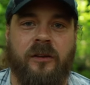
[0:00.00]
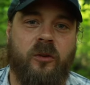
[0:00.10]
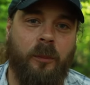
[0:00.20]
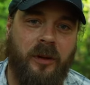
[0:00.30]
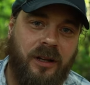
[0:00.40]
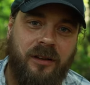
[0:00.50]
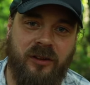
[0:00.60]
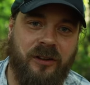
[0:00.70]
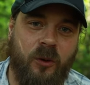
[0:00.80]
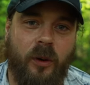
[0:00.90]
So I'm gonna
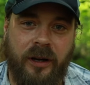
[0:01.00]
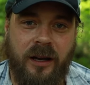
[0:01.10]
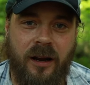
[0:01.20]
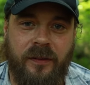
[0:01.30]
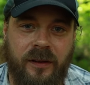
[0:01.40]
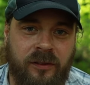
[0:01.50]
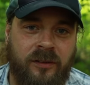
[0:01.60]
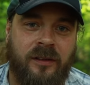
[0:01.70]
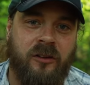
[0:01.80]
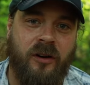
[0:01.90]
continue working on
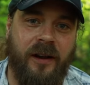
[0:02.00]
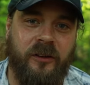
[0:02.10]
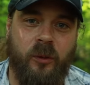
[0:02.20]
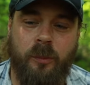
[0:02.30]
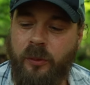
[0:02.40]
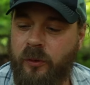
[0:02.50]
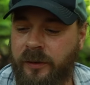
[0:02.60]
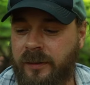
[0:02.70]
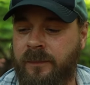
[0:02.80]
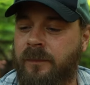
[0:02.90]
this and trying to improve
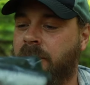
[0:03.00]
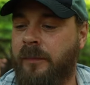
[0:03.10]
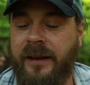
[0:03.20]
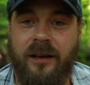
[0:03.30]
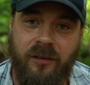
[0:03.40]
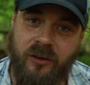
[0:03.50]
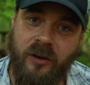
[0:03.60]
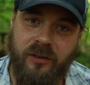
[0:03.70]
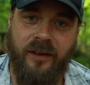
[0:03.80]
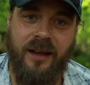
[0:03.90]
it, make it as
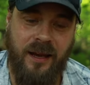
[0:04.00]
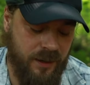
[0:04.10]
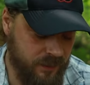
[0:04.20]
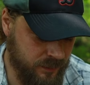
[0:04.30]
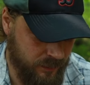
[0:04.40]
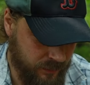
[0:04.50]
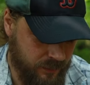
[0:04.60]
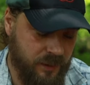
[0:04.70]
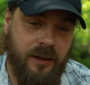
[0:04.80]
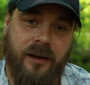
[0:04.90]
good as I can.
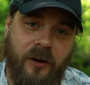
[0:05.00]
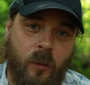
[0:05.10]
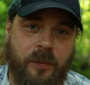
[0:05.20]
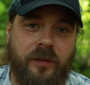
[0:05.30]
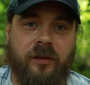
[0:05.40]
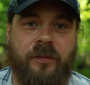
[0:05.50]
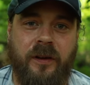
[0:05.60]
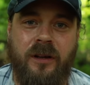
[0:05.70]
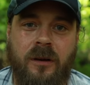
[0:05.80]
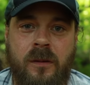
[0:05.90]
And I hope that this
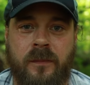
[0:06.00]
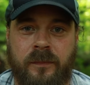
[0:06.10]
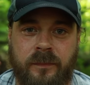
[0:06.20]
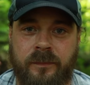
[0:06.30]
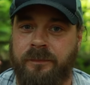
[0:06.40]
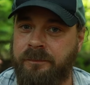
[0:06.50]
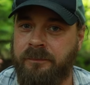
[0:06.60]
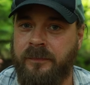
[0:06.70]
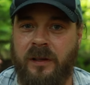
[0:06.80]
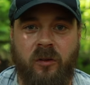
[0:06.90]
video
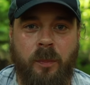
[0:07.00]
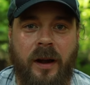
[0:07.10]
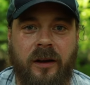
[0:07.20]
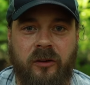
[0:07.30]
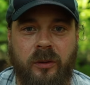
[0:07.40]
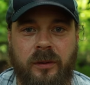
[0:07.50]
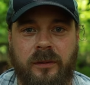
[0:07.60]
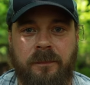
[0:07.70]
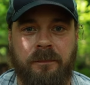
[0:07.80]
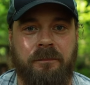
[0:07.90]
inspired you
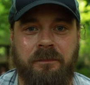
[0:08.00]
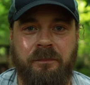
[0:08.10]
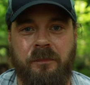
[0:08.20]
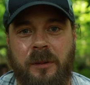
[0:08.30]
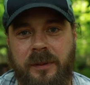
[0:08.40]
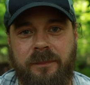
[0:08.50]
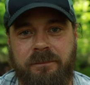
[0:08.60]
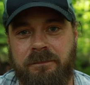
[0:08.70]
to maybe